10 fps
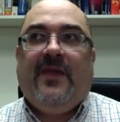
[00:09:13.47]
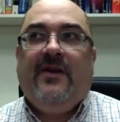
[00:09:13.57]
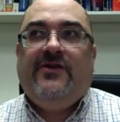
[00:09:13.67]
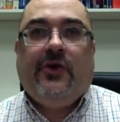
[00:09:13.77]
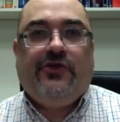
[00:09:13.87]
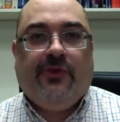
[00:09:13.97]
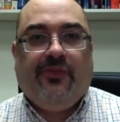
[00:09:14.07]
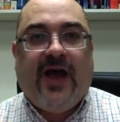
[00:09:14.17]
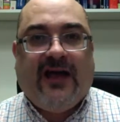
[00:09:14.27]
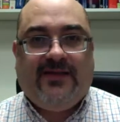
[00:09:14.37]
social
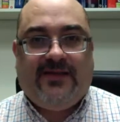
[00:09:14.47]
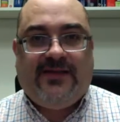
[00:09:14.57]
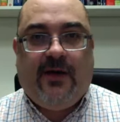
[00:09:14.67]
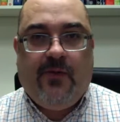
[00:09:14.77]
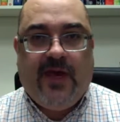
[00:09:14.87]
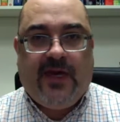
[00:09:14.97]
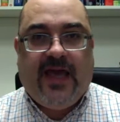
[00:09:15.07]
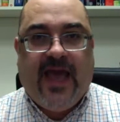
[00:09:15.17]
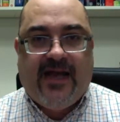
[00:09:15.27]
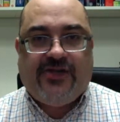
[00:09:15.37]
practice that we
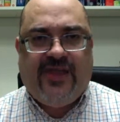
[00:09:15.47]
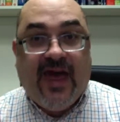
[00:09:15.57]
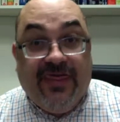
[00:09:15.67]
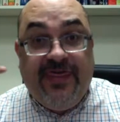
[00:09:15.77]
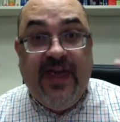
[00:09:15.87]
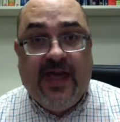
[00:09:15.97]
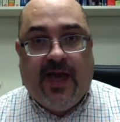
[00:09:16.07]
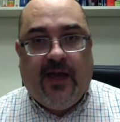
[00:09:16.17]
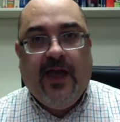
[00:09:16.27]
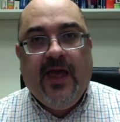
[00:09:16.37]
engage in, that
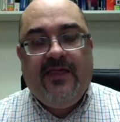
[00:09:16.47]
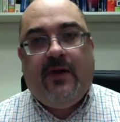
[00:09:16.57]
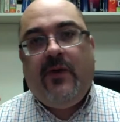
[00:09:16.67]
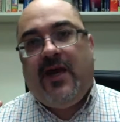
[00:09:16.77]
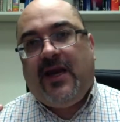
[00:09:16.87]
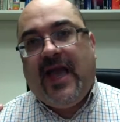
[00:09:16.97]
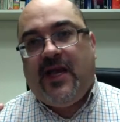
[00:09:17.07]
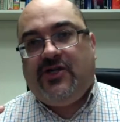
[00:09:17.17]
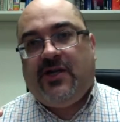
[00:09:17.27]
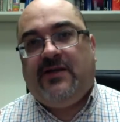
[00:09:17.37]
thinking that we
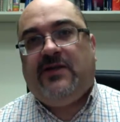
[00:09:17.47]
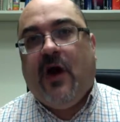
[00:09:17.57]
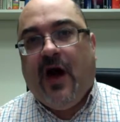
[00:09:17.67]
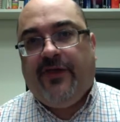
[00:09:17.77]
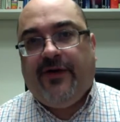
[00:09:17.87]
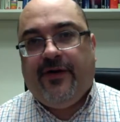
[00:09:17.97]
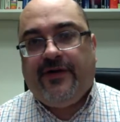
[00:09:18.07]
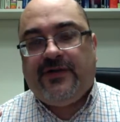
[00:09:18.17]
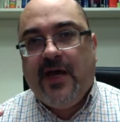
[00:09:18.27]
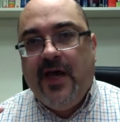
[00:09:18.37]
engage in as
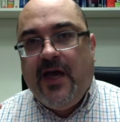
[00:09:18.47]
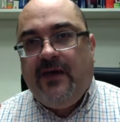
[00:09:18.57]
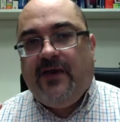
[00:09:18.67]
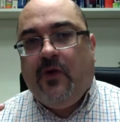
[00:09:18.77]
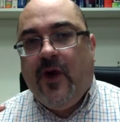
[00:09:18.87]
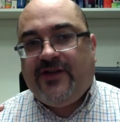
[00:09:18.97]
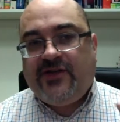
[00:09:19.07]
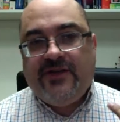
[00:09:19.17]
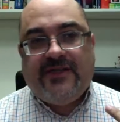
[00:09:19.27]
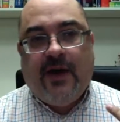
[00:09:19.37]
authors. The
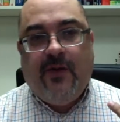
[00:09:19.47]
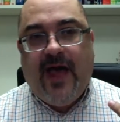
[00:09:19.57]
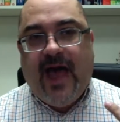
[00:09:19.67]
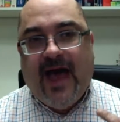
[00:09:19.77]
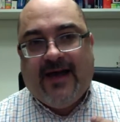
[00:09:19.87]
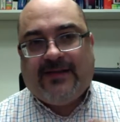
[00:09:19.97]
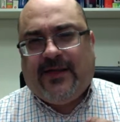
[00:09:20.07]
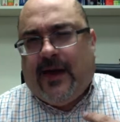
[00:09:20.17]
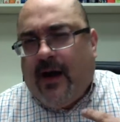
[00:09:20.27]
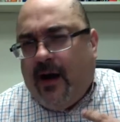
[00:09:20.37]
questions that we
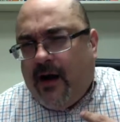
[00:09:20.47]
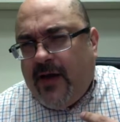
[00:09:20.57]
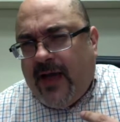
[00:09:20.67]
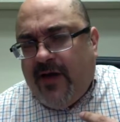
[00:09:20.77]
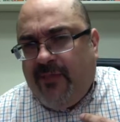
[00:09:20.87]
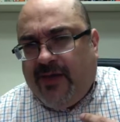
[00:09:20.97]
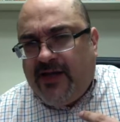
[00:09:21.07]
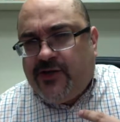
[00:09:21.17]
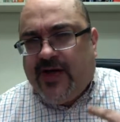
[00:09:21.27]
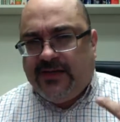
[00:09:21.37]
ask are, am I
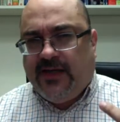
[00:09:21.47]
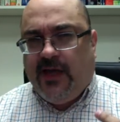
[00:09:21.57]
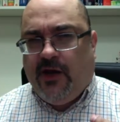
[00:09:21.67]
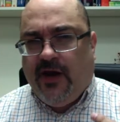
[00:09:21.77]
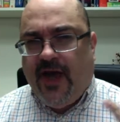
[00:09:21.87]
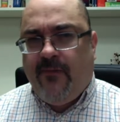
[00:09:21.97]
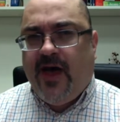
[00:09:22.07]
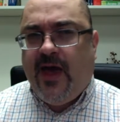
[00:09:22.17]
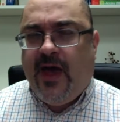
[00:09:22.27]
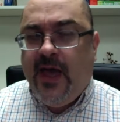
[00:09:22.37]
plagiarizing here? Am
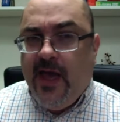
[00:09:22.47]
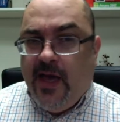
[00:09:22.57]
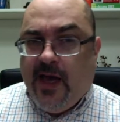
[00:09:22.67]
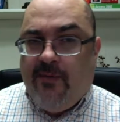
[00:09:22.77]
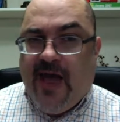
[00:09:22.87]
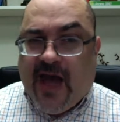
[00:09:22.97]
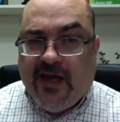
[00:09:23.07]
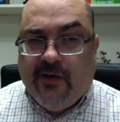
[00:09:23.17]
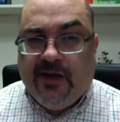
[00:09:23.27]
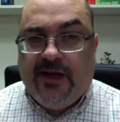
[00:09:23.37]
I
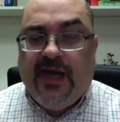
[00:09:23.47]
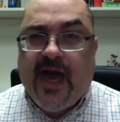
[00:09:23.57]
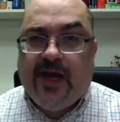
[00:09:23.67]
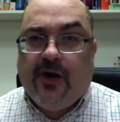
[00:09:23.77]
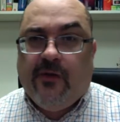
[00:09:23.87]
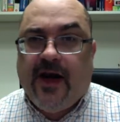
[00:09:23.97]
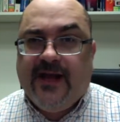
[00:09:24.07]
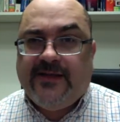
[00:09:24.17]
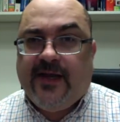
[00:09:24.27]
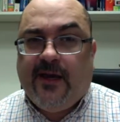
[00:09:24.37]
accurately
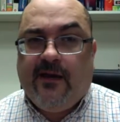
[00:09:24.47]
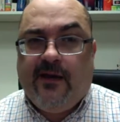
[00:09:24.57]
categorizing